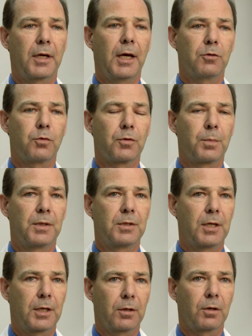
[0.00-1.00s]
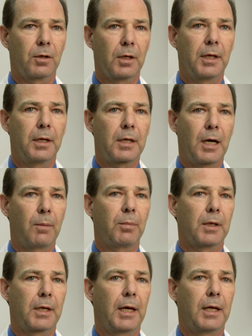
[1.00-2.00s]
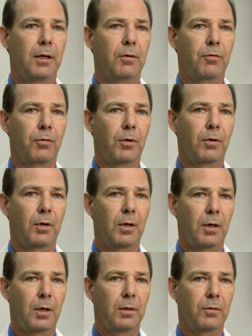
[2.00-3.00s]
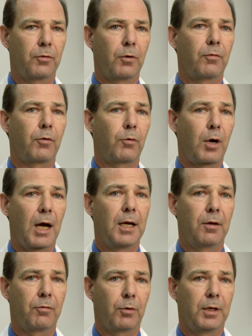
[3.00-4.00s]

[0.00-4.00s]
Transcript: case was particularly complicated for a variety of